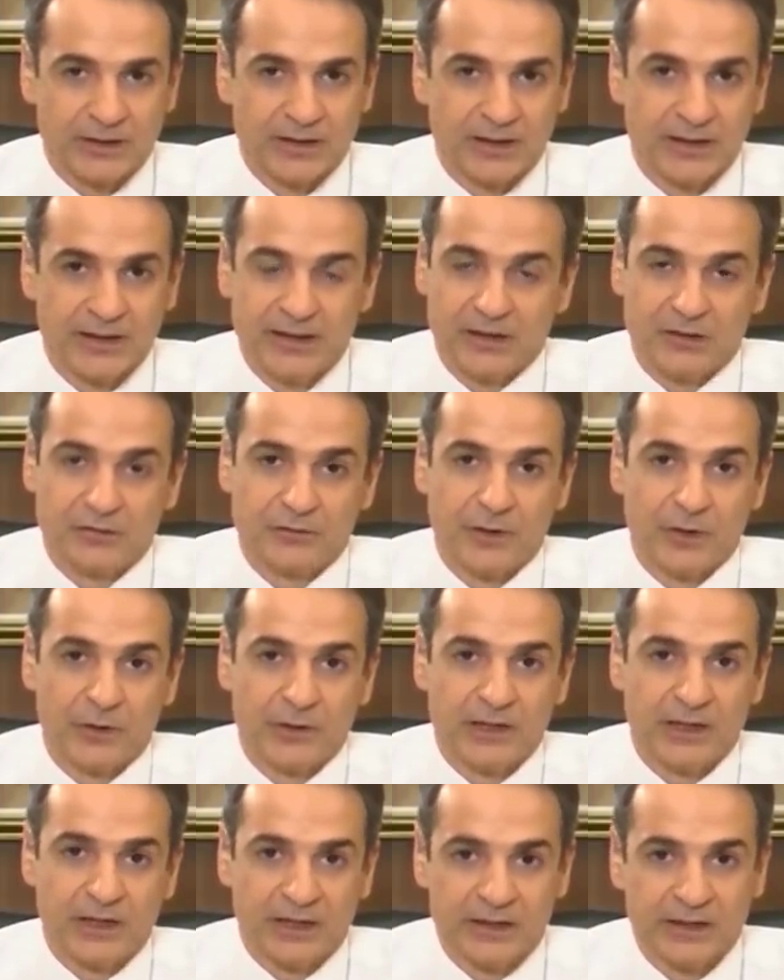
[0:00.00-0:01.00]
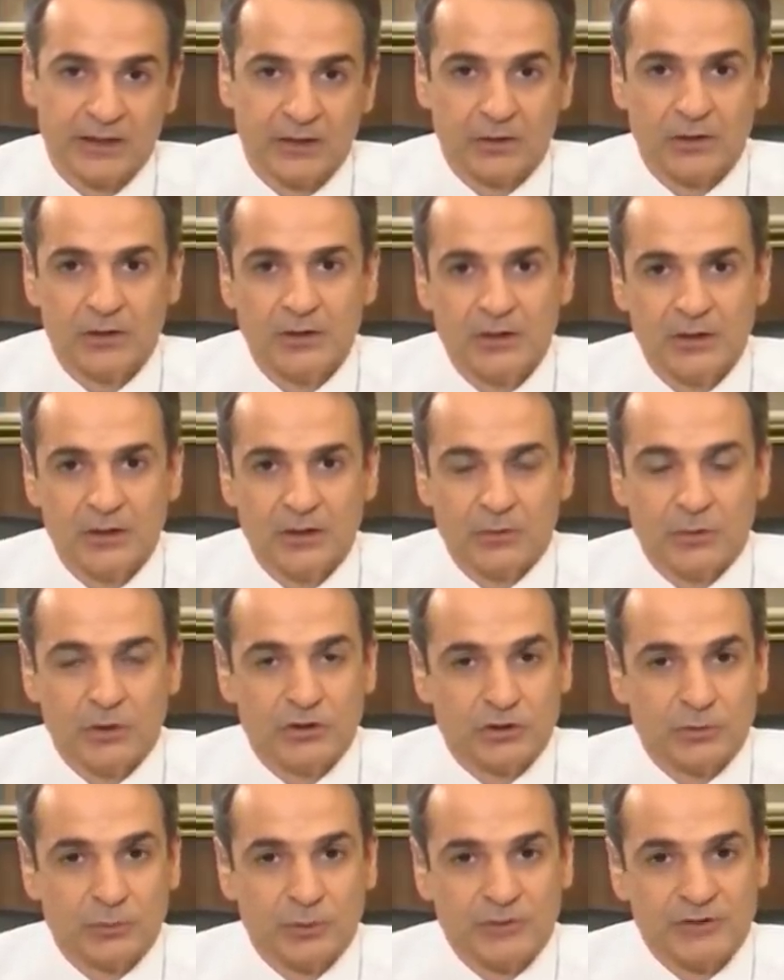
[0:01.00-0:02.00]
It is very clear,
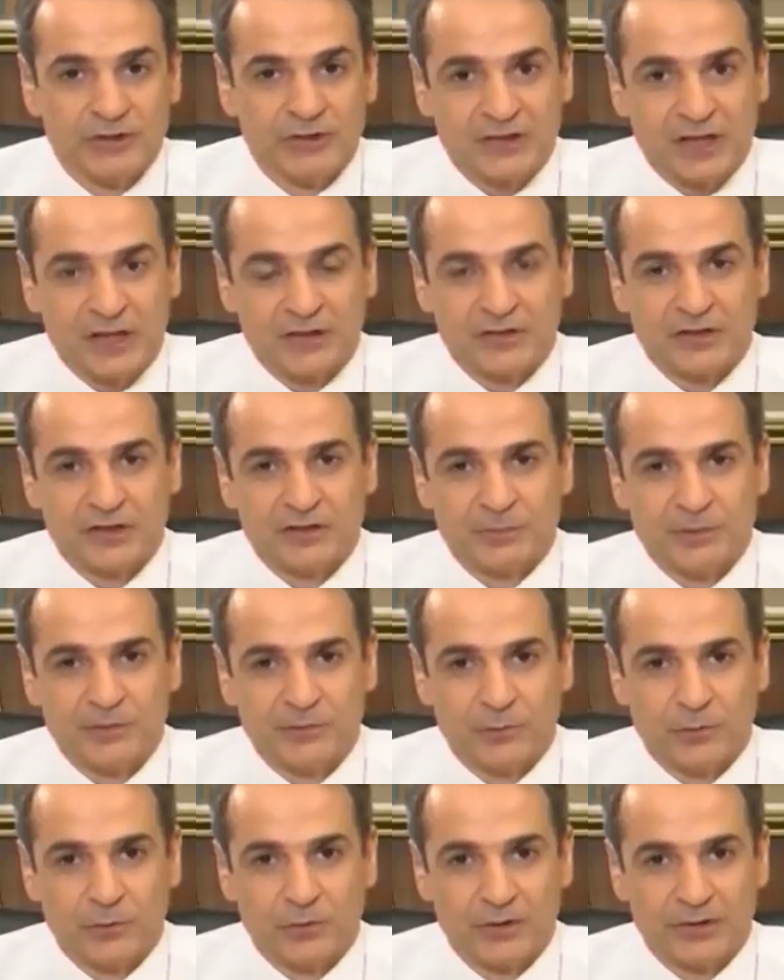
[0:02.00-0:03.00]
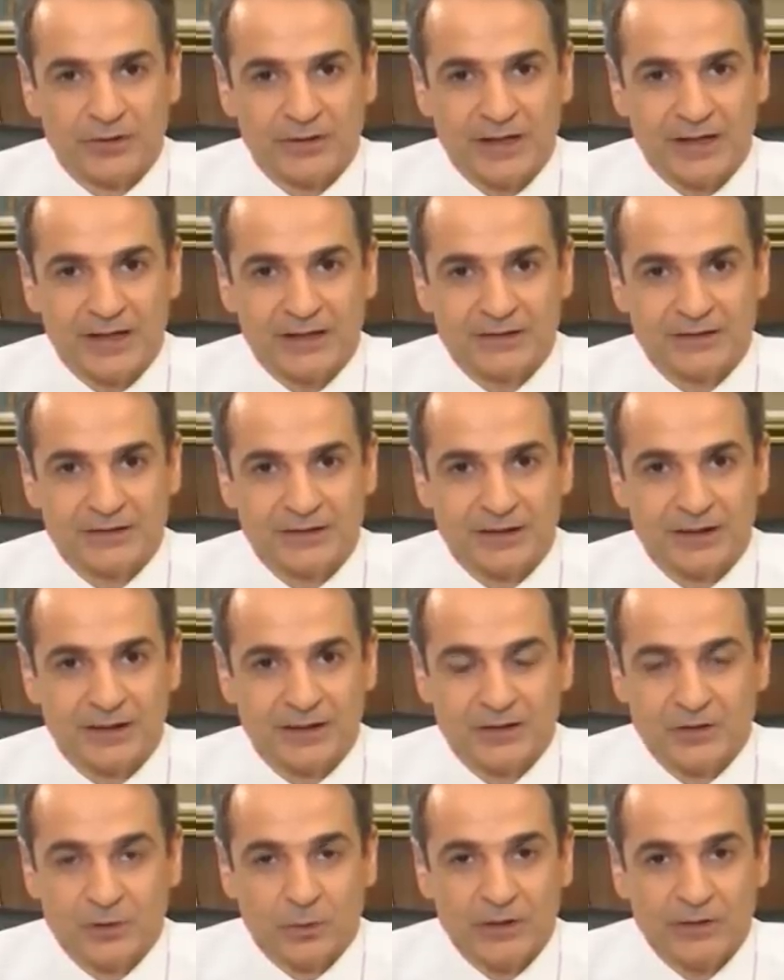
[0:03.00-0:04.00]
Richard, we've discussed this before, that
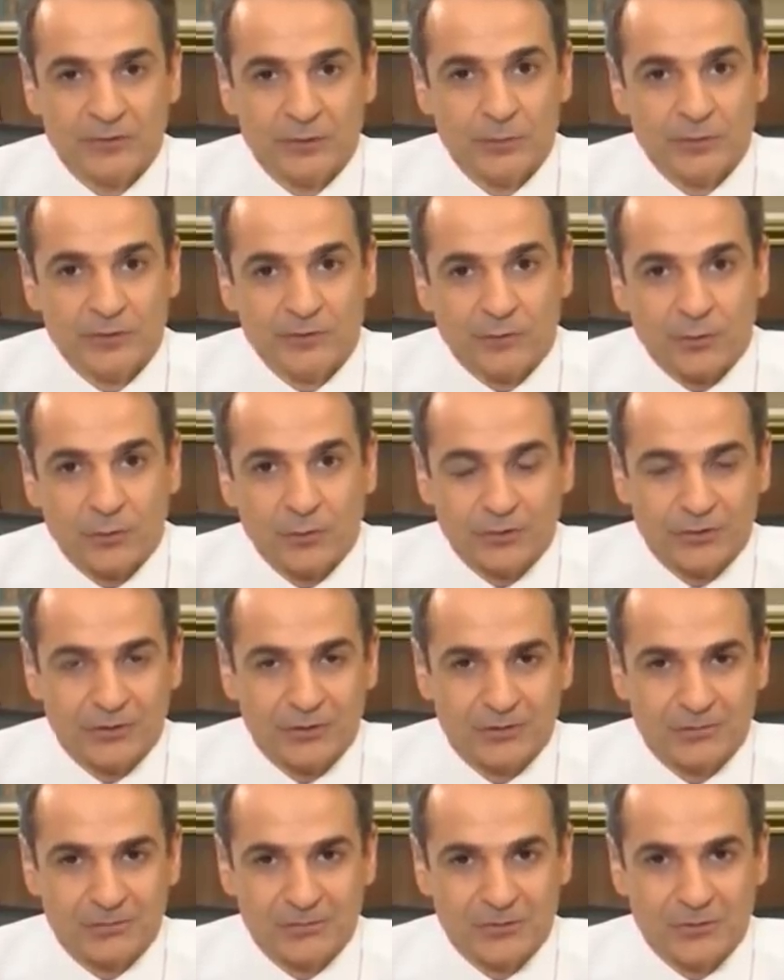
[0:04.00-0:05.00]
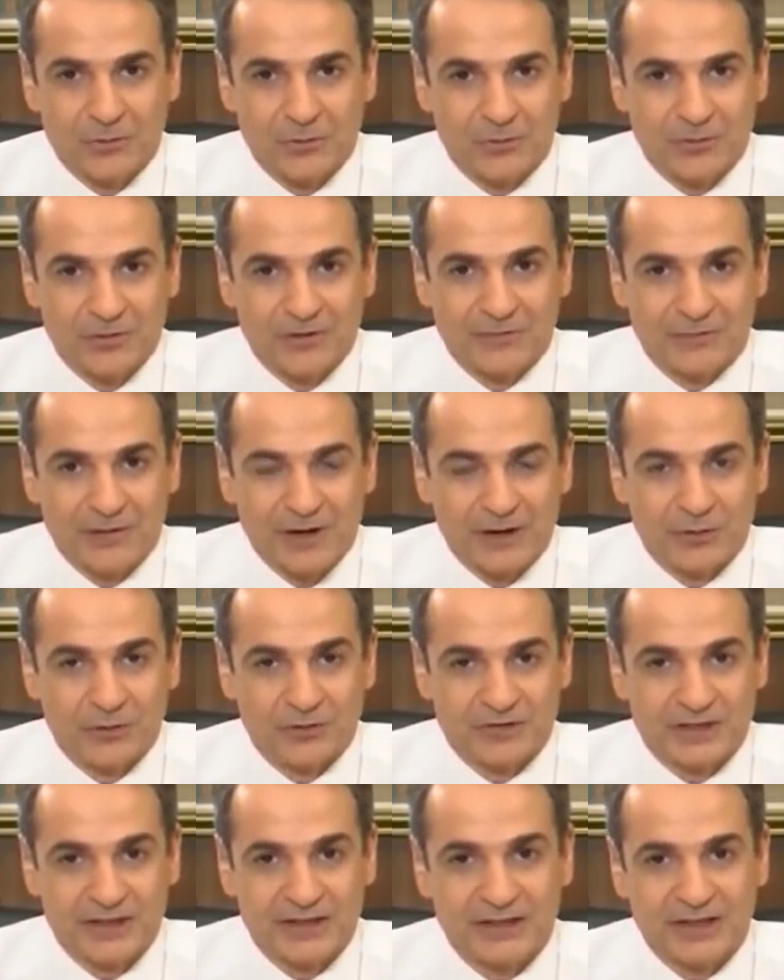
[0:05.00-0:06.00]
even before the
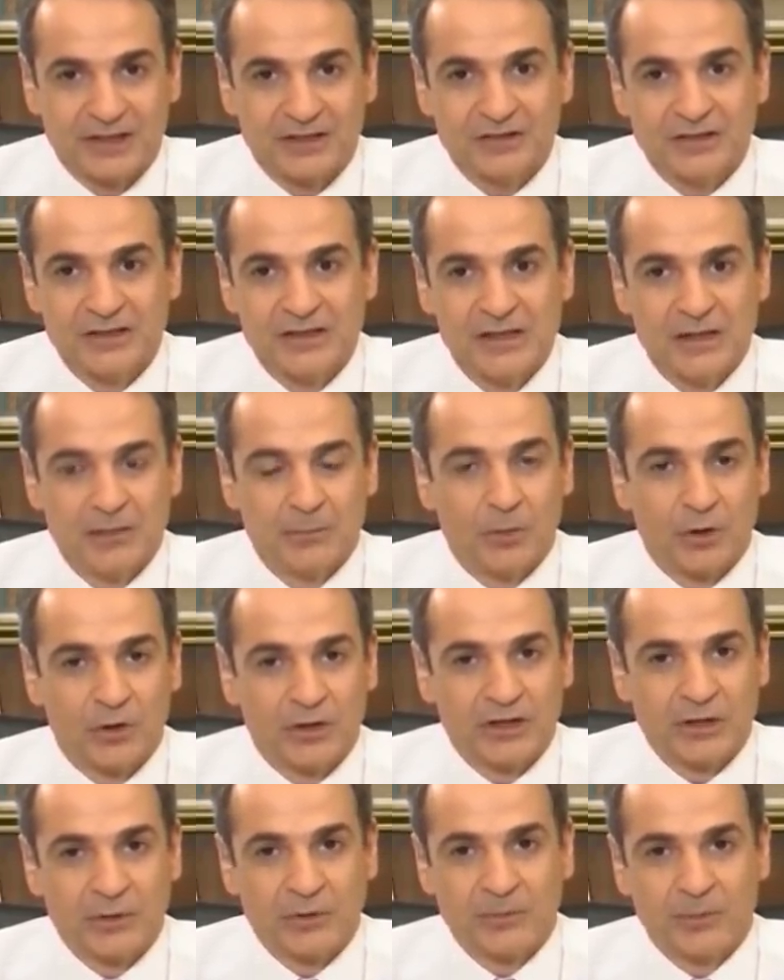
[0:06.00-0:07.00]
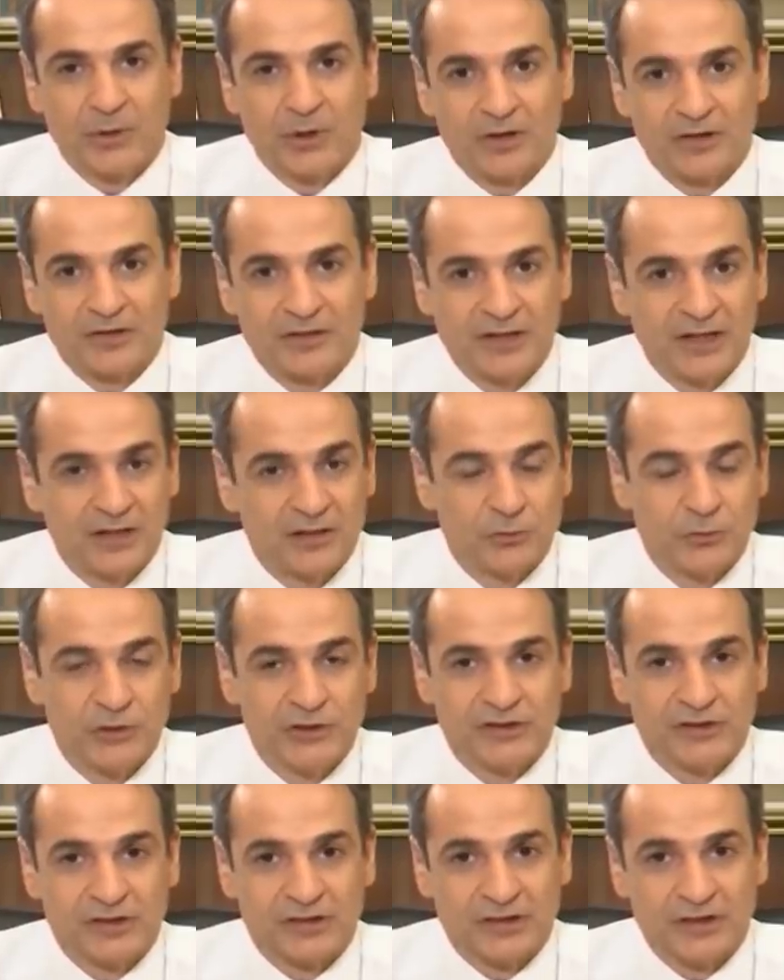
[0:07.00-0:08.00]
coronavirus hit us, monetary policy has
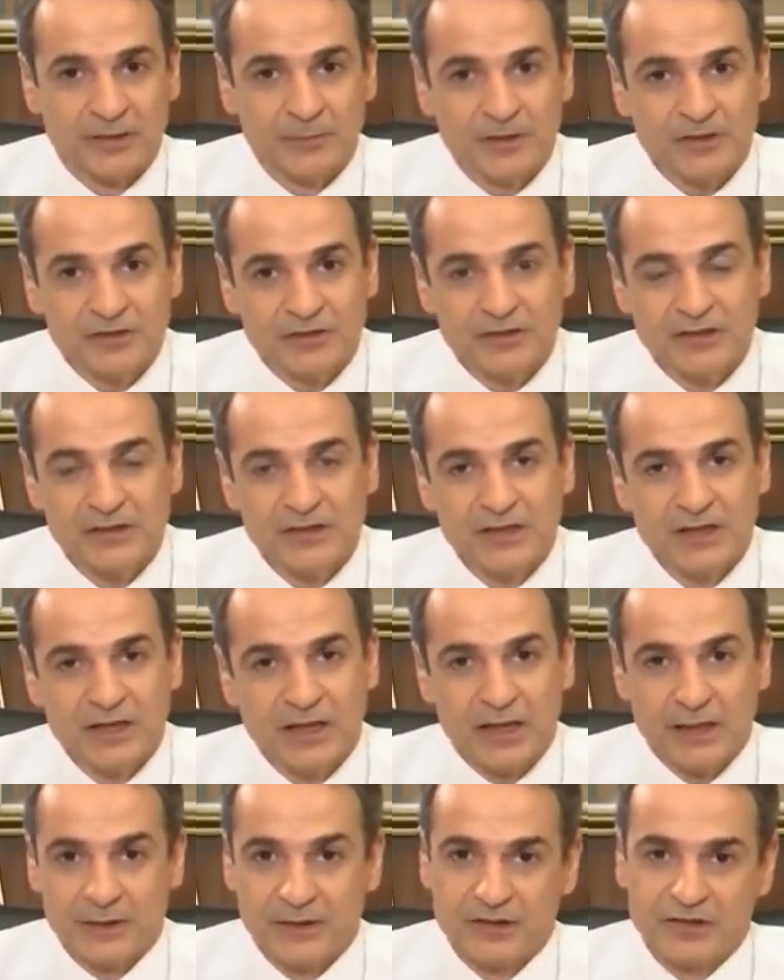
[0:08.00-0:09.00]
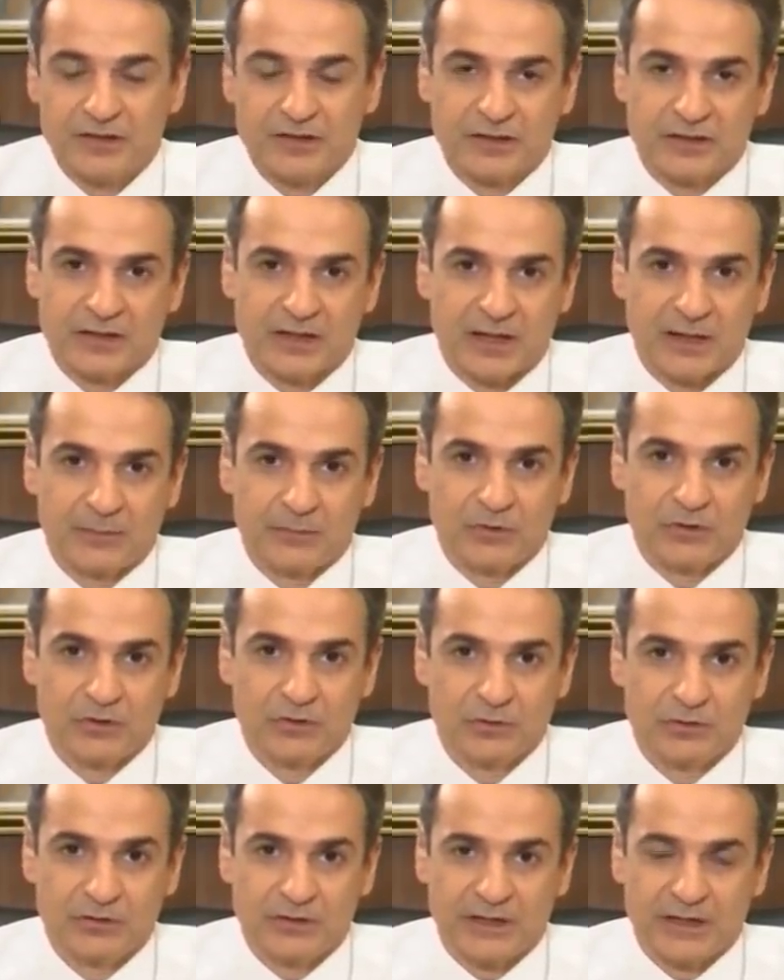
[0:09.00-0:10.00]
reached its limits, and this is a time
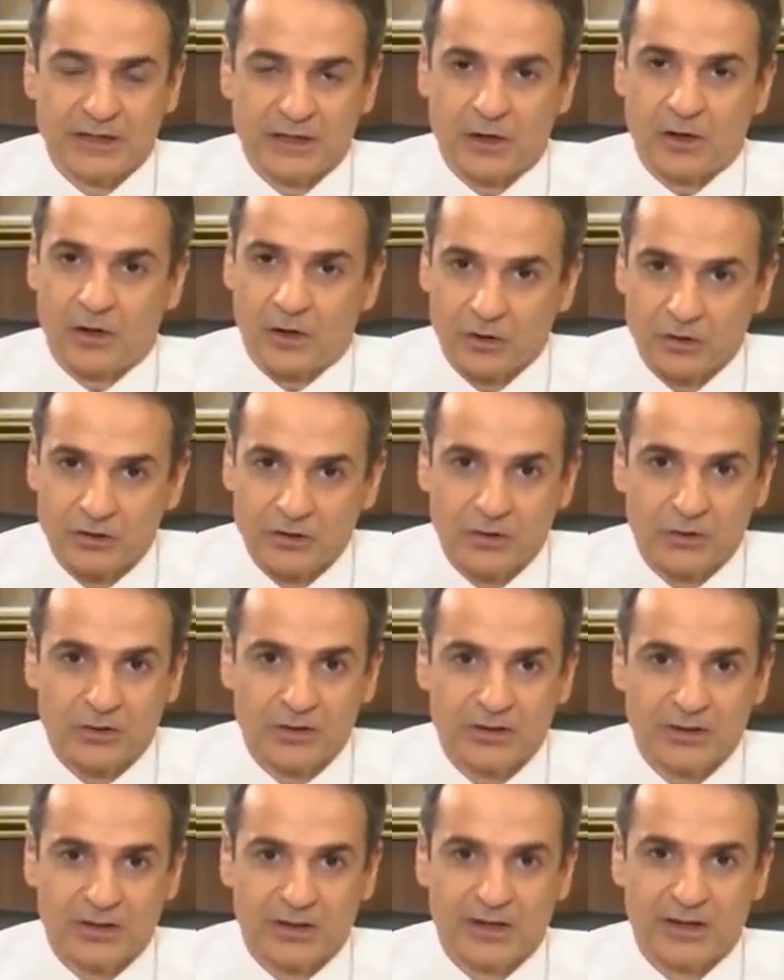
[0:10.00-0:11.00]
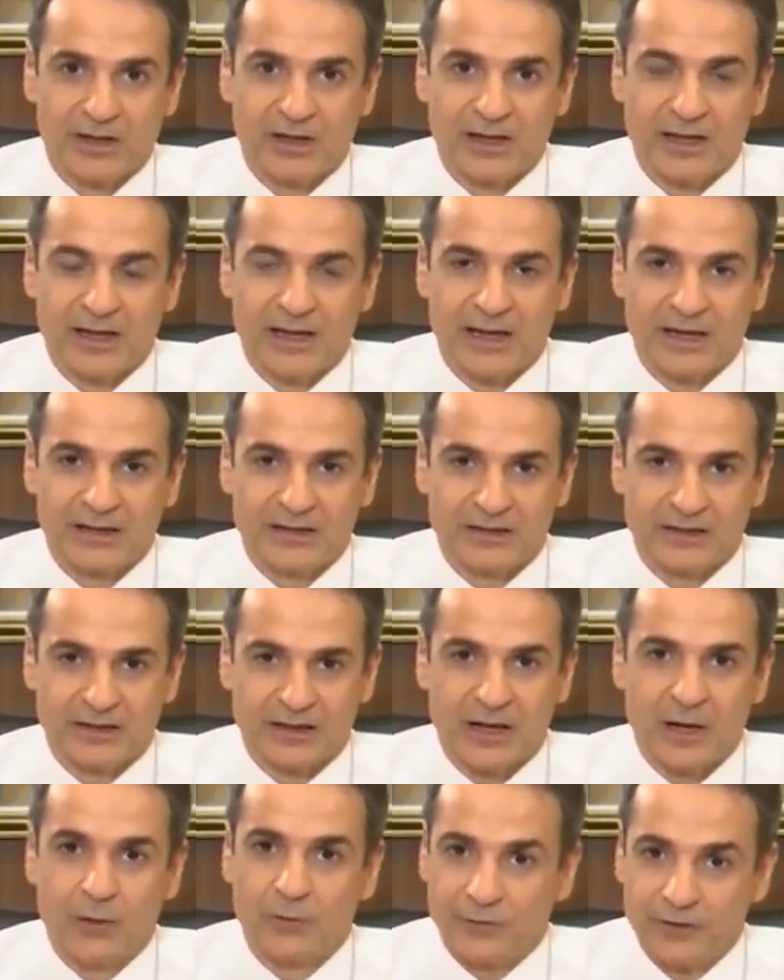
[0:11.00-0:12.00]
to take a hard look at
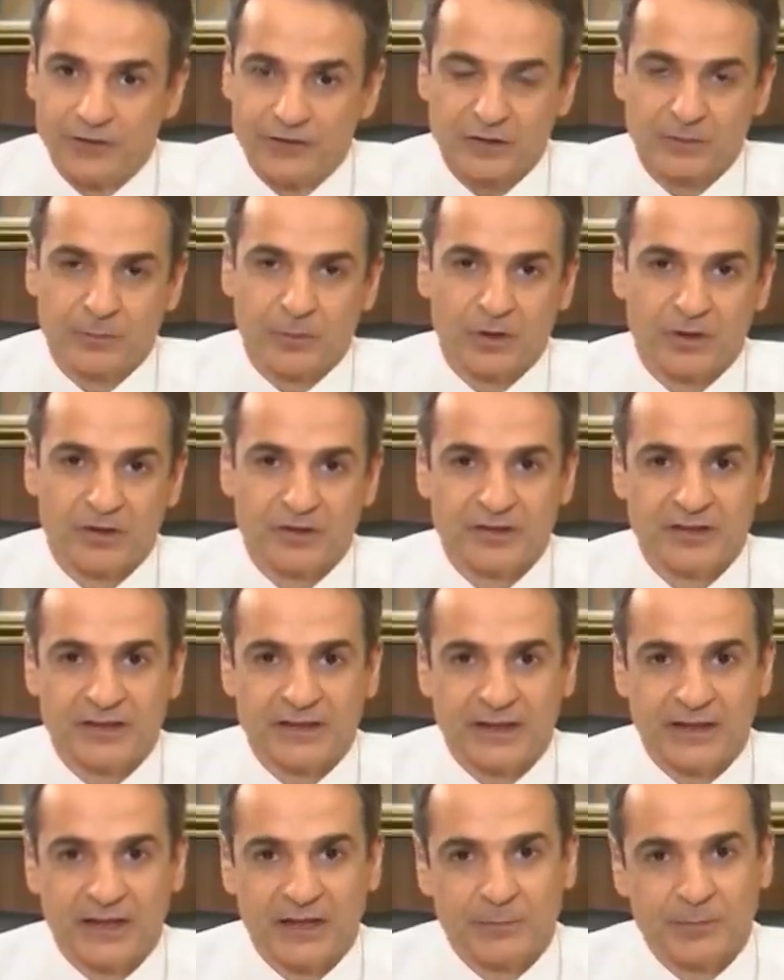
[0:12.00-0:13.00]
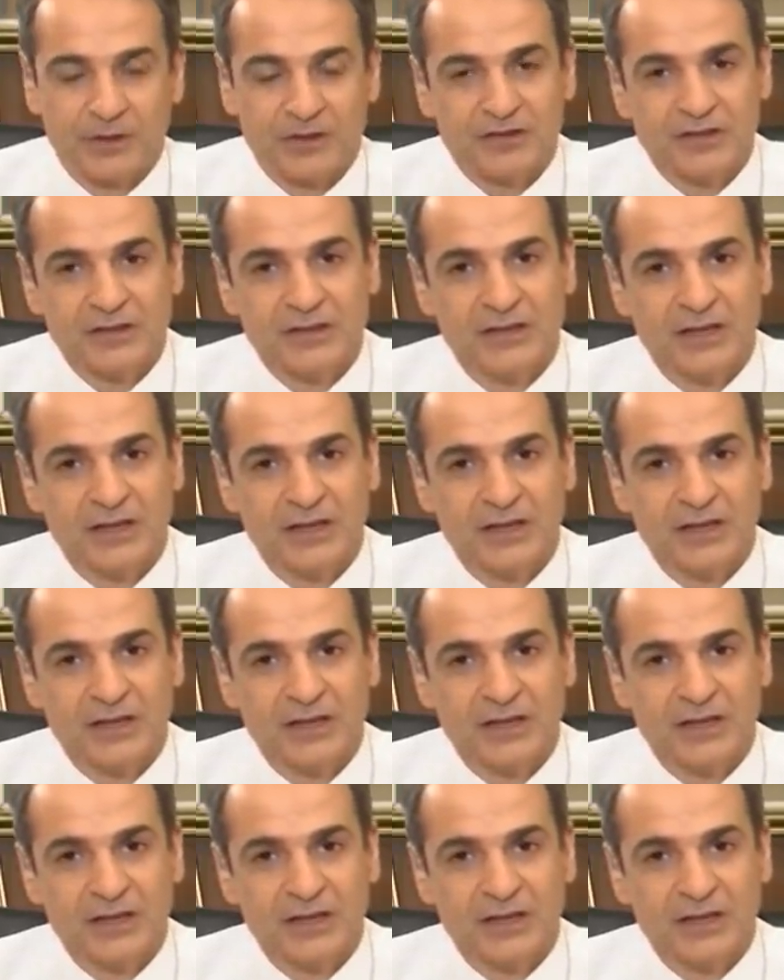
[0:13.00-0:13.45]
how fiscal policy can help us